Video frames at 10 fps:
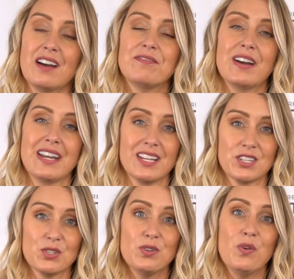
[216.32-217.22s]
A
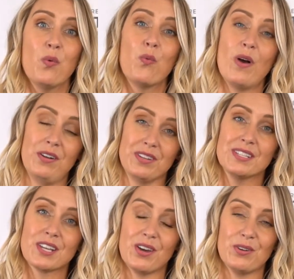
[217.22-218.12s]
financial
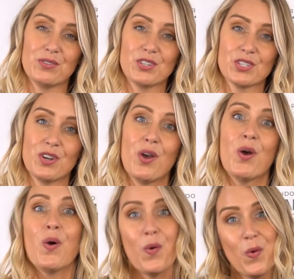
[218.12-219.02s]
wellness coach.
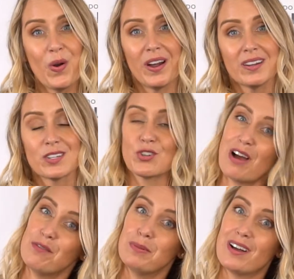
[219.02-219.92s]
Or
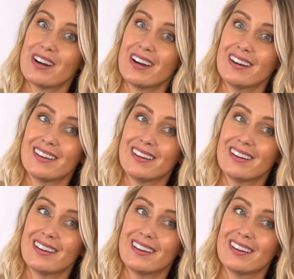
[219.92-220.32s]
travel blogger.